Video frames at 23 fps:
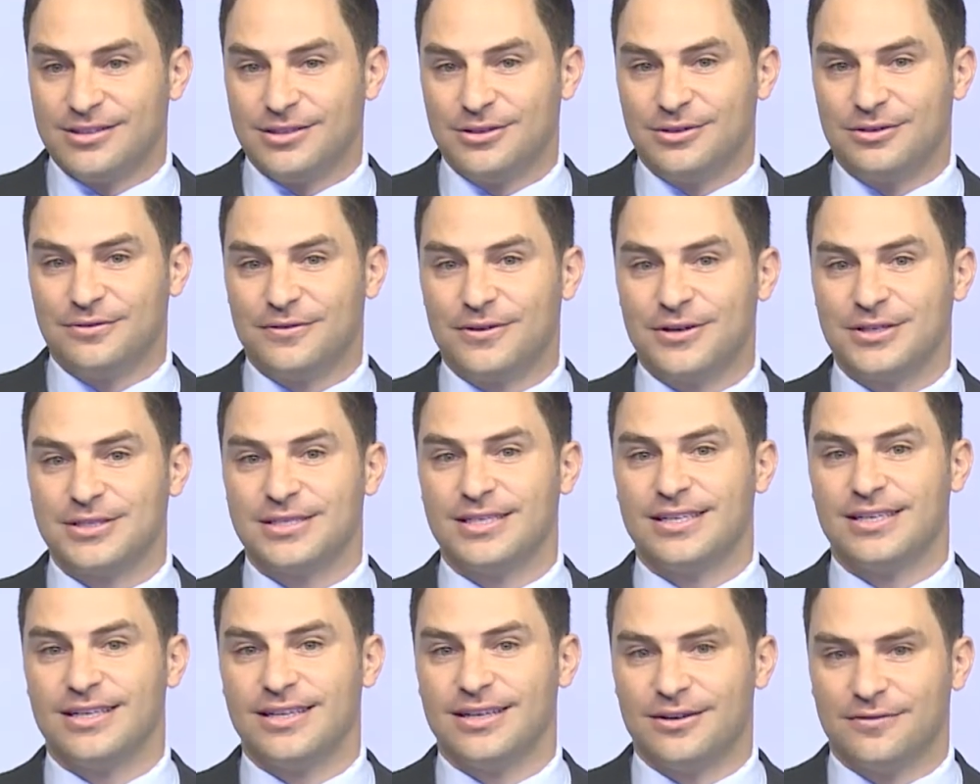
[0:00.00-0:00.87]

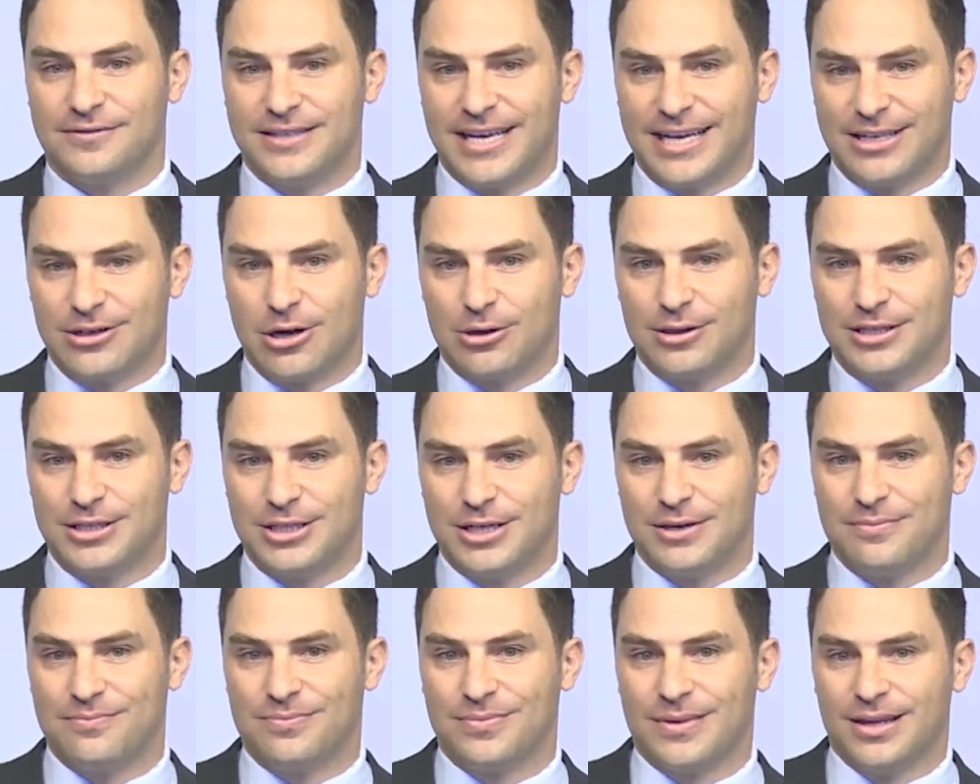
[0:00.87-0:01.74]
University of
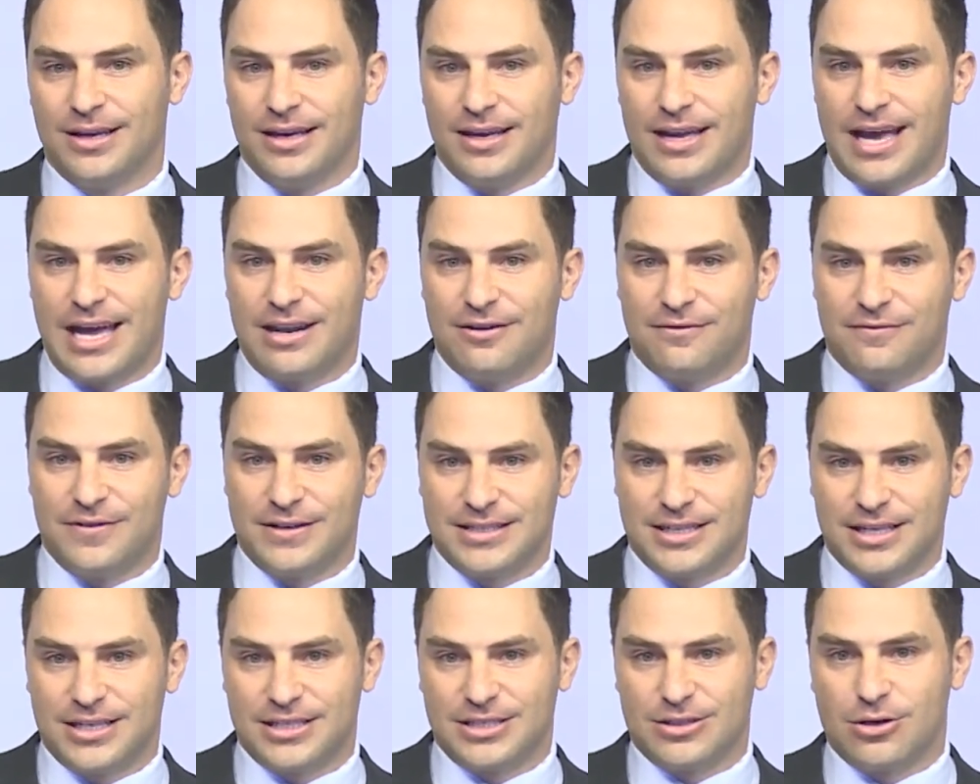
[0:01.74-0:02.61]
Technology, and a
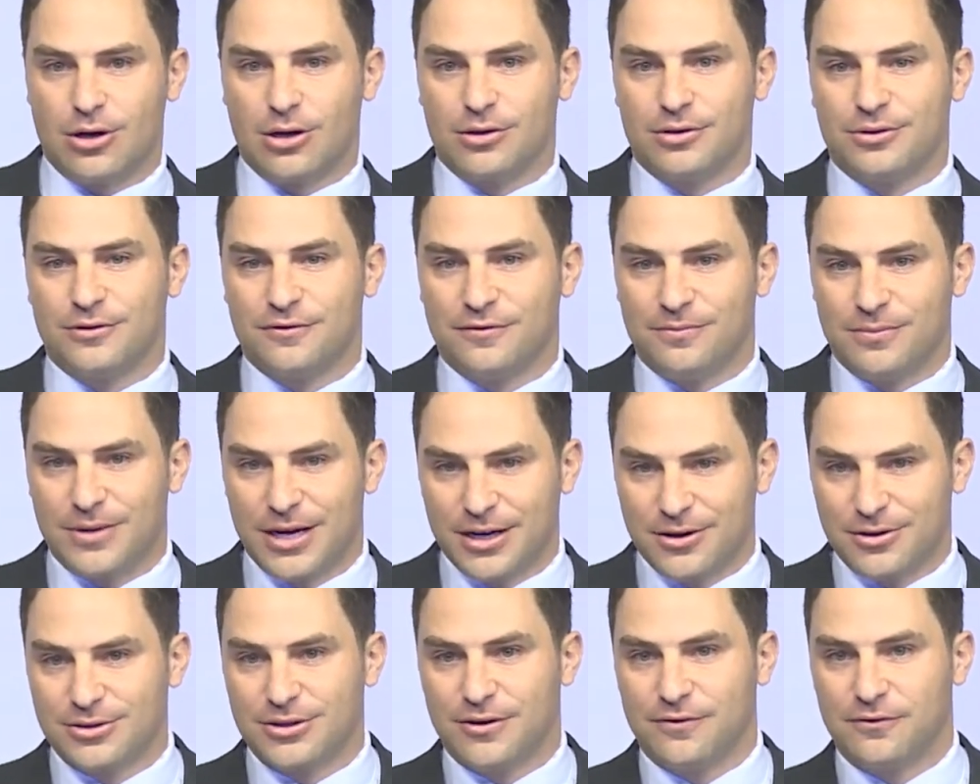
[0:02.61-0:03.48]
visiting scholar of
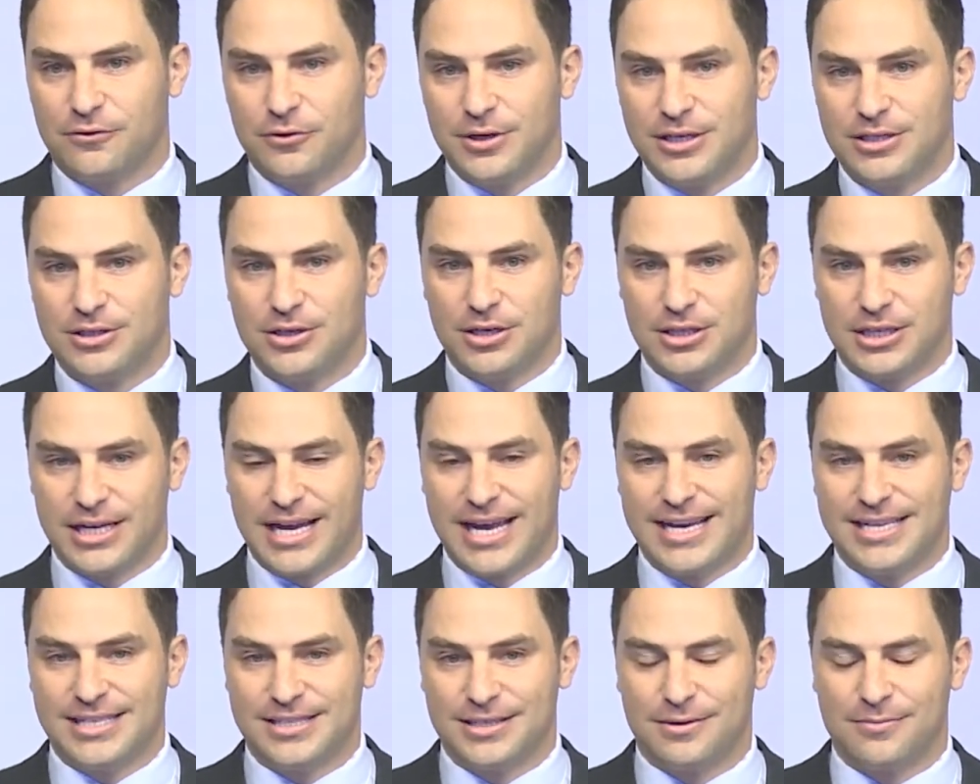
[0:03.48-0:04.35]
Microsoft Research
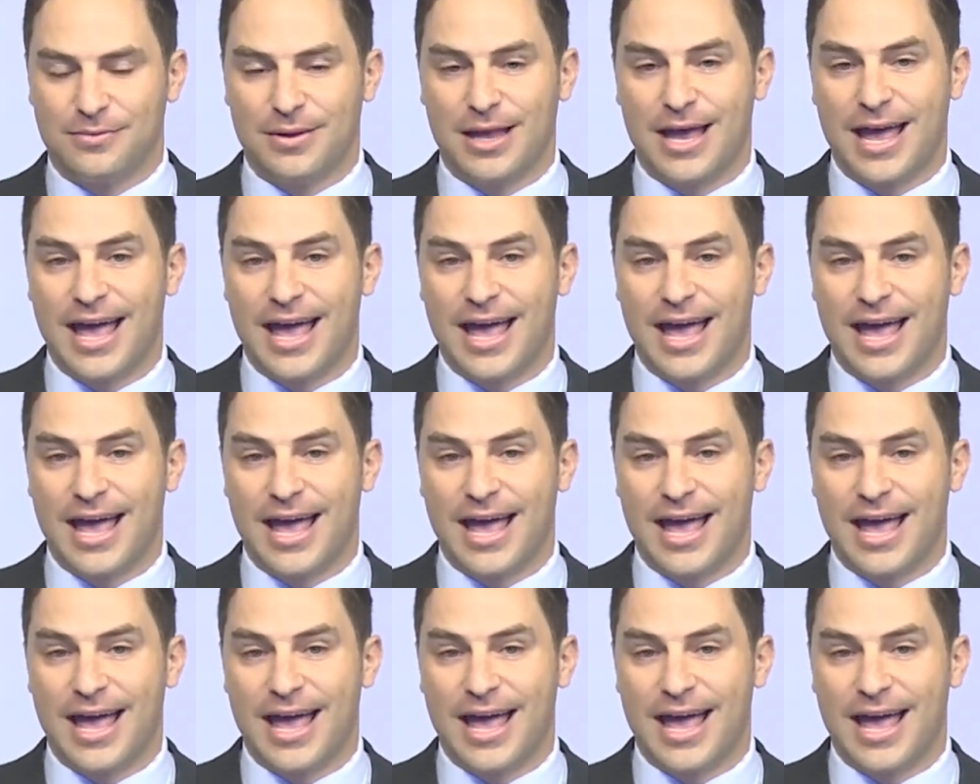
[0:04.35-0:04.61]
Asia,